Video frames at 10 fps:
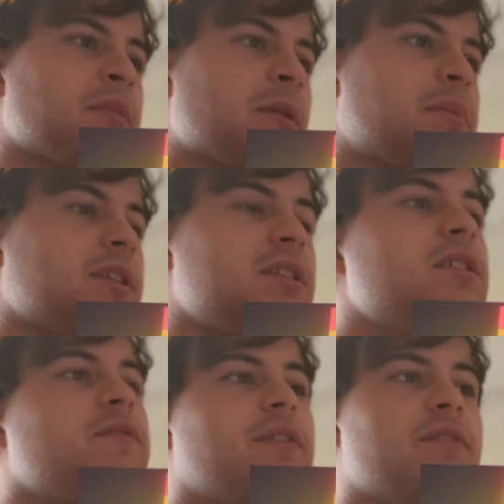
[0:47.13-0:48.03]
But this
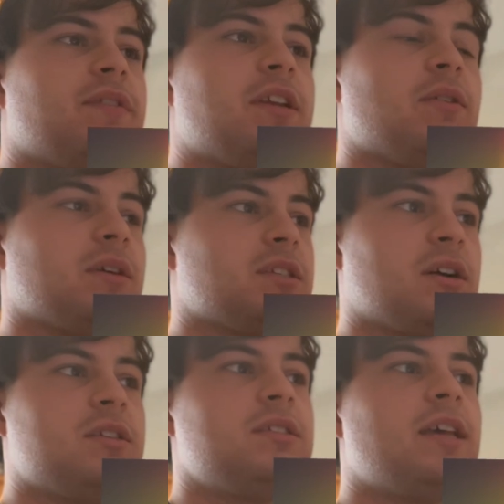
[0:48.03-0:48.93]
is a fun video because
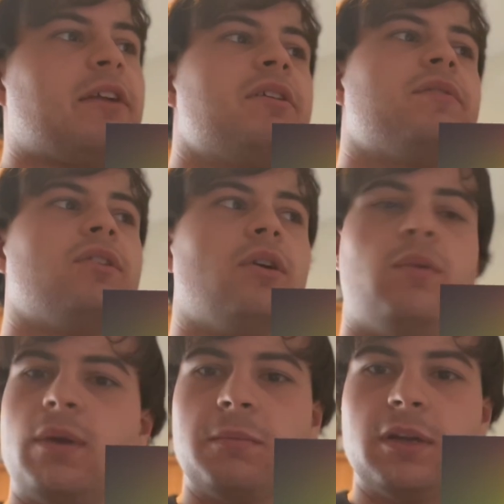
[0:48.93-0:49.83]
honestly, I don't even know
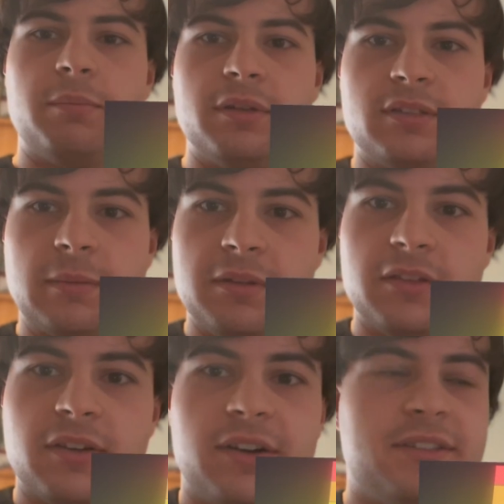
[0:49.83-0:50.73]
where I'm going to put some of
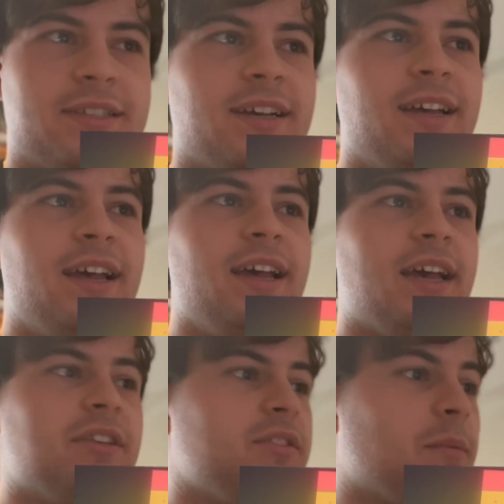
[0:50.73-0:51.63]
these cars yet.
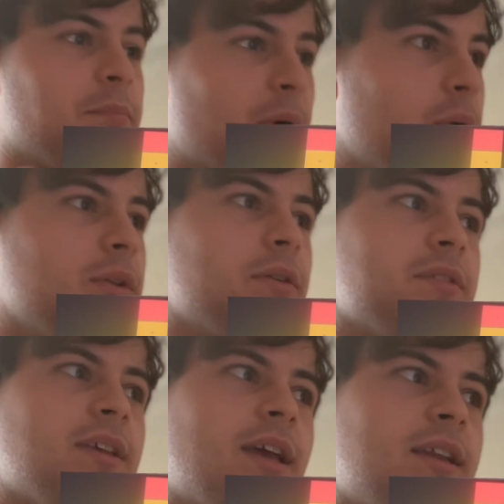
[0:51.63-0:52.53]
And there's a boatload
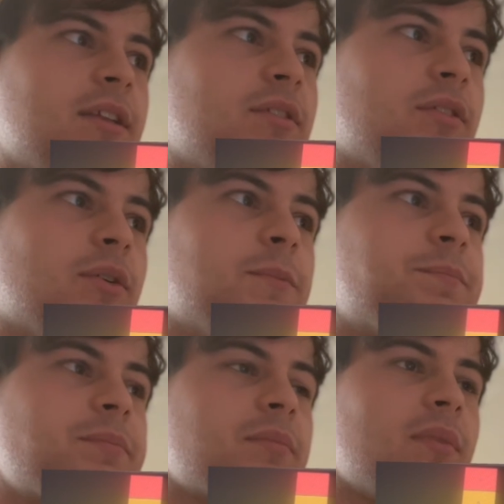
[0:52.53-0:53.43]
to get into.
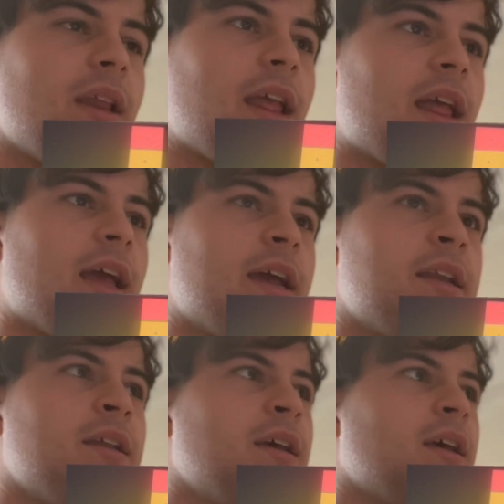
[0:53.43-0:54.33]

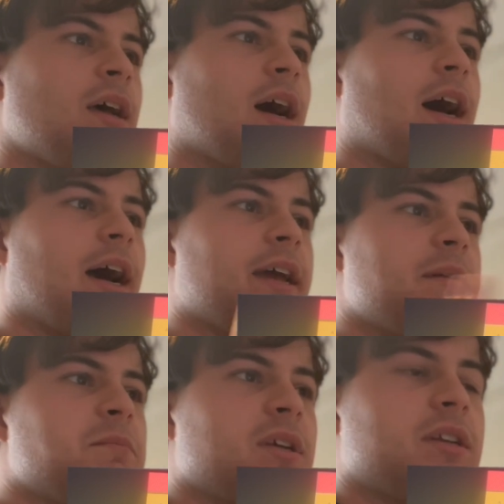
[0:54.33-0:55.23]
And
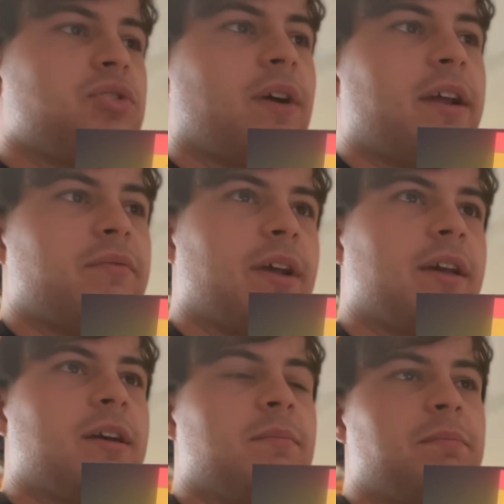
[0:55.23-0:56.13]
I'm going to try and
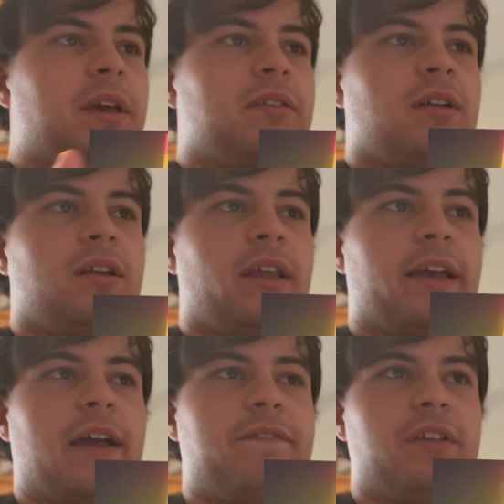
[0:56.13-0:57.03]
rank them based on,
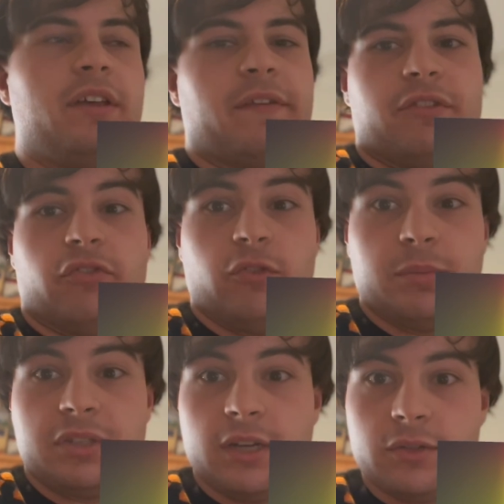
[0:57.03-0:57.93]
I feel like if they're
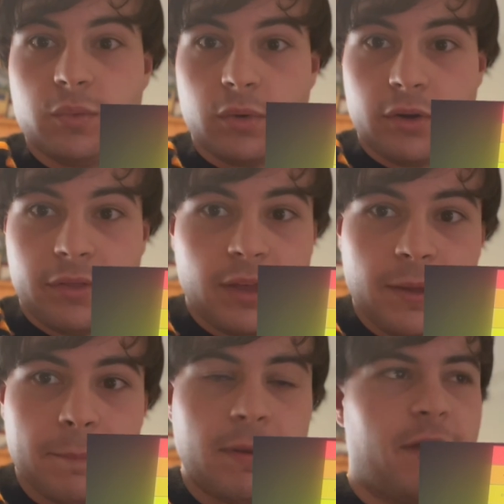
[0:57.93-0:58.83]
Super Chase
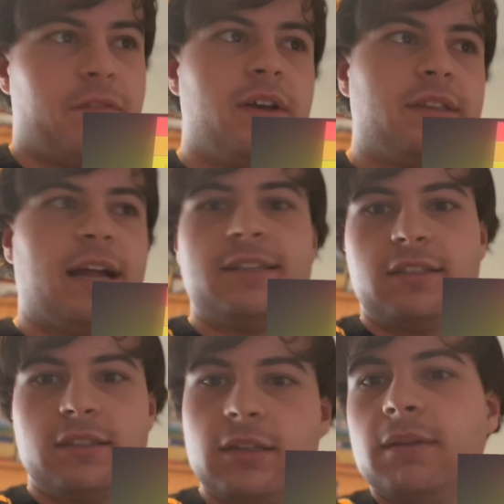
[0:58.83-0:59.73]
worthy. I feel like
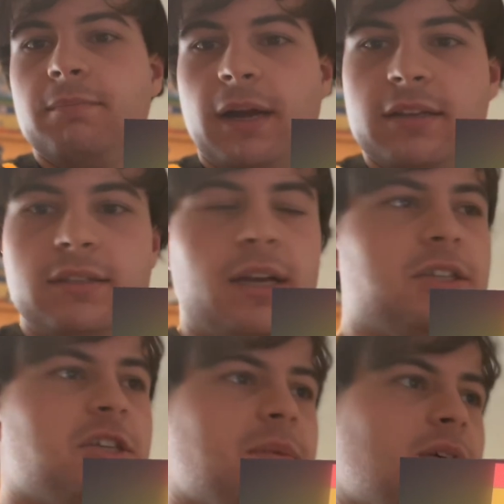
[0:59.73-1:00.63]
that's the mindset I
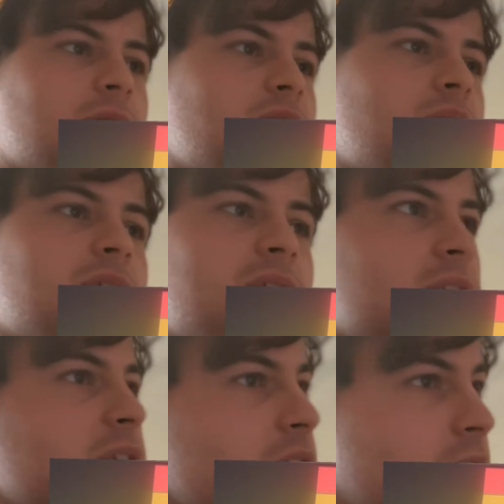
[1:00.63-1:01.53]
should be going to it. So
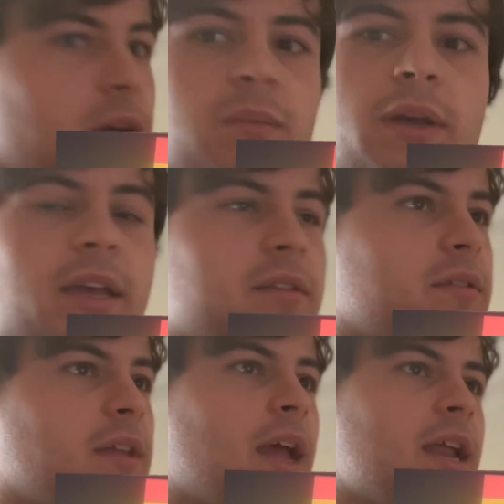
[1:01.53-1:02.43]
let's not
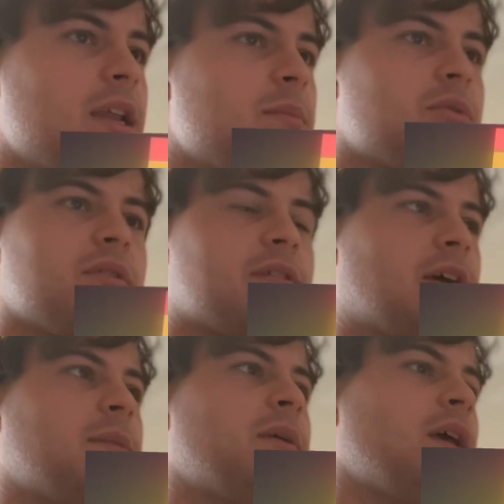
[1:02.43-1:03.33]
waste any more
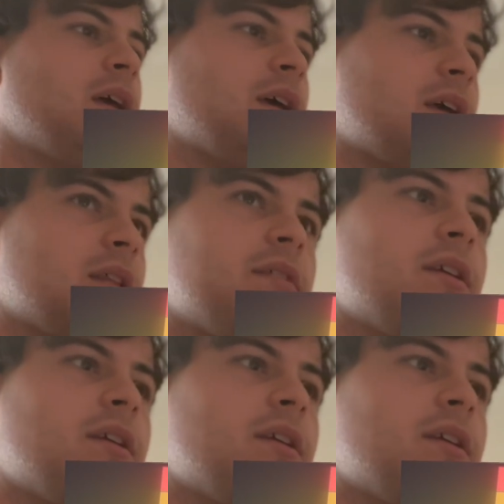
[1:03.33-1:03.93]
time and let's get